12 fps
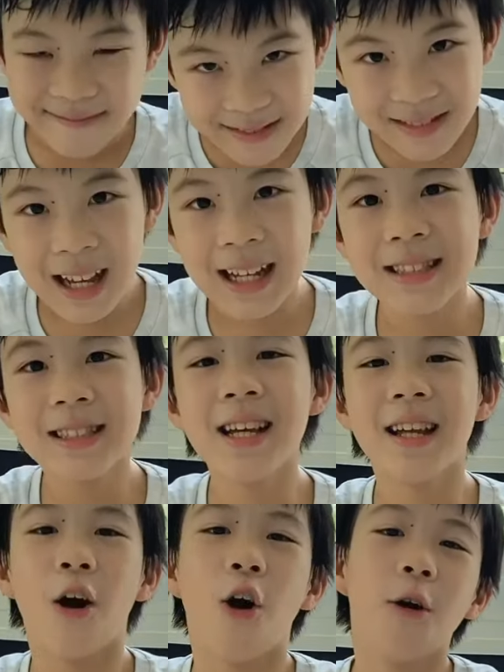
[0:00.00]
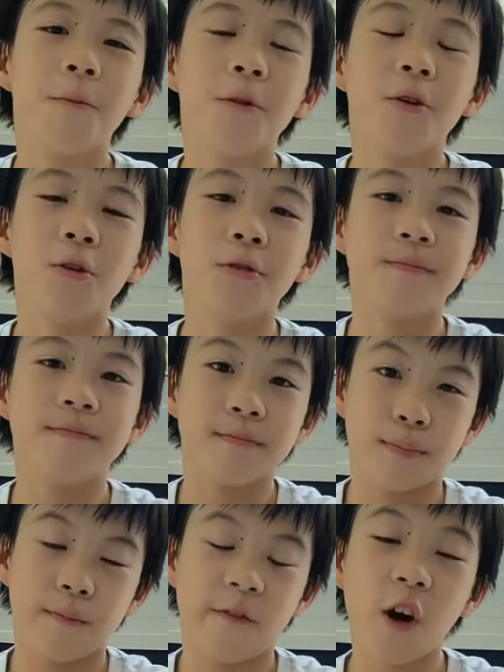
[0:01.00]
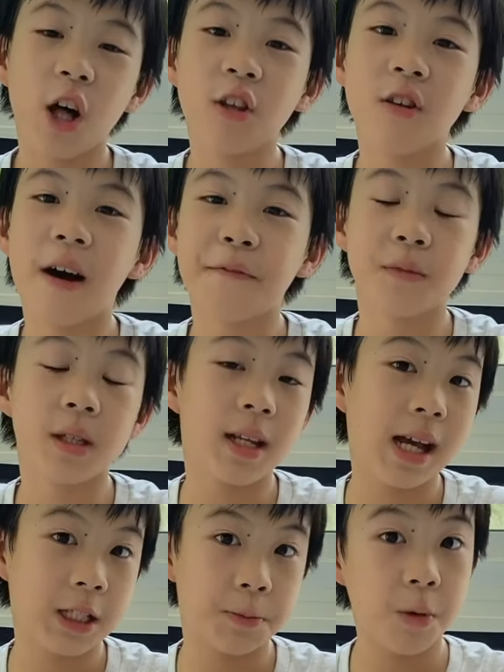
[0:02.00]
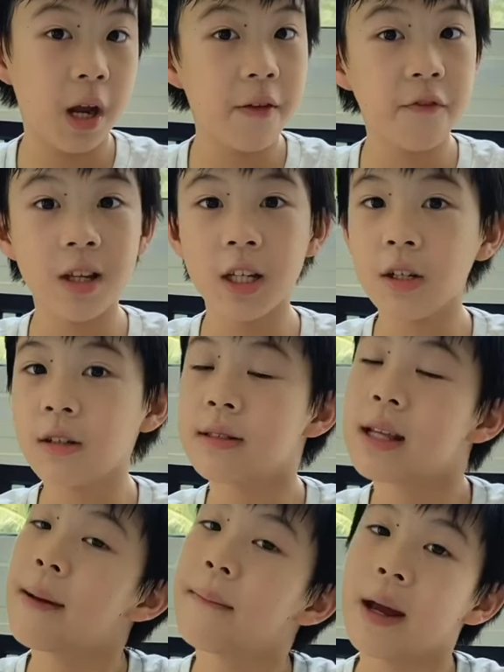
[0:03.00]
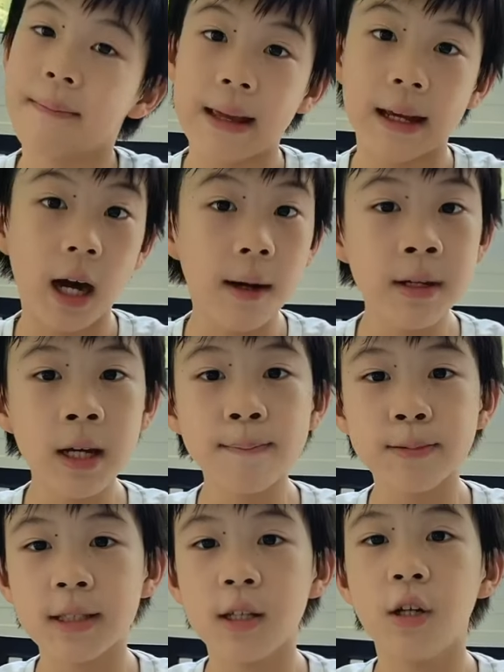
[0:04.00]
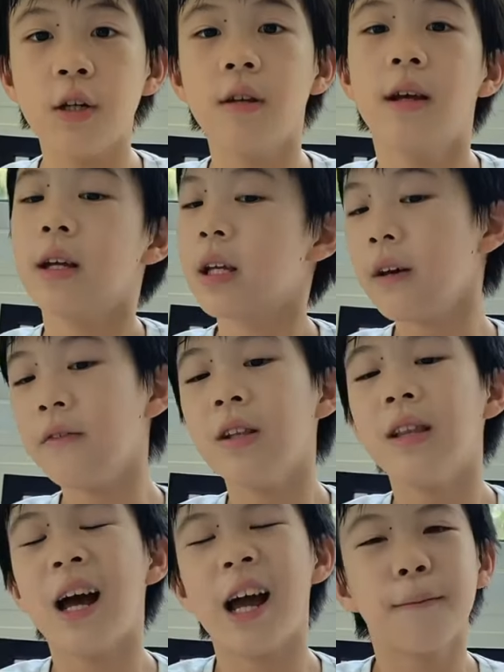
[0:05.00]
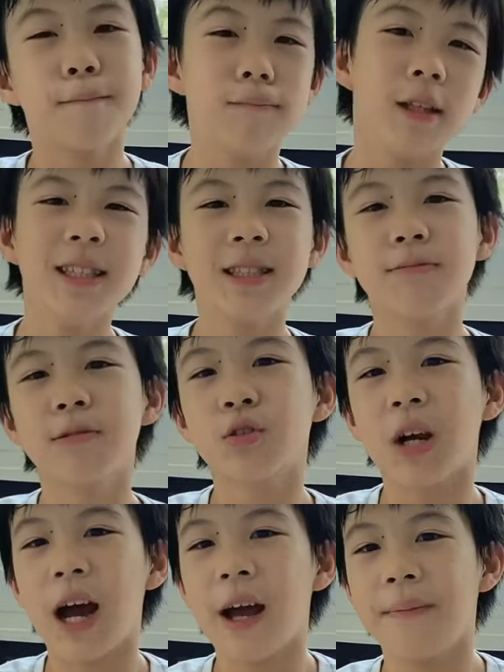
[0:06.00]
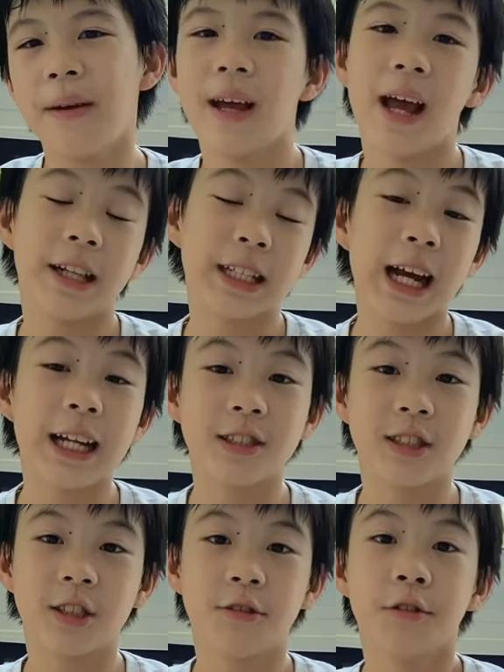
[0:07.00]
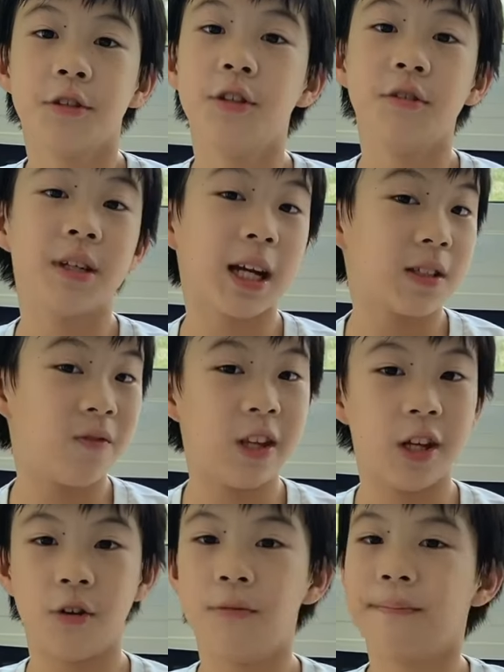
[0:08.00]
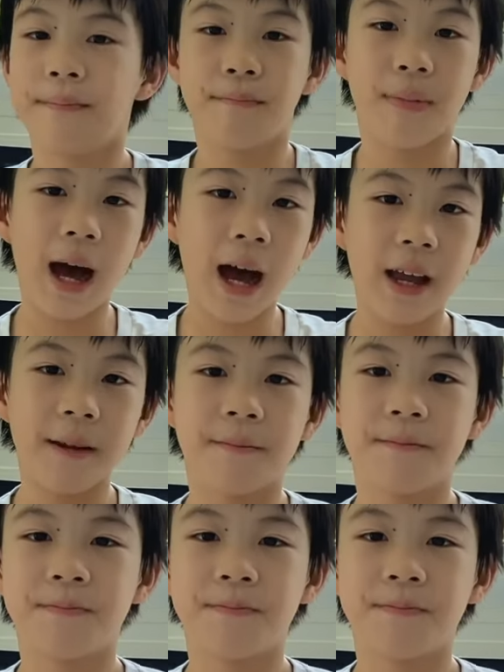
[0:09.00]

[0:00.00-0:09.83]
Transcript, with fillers: That's it. Hope you Follow up the next Brave videos that might be coming up soon. Give a like, please subscribe, and catch you next video. Bye!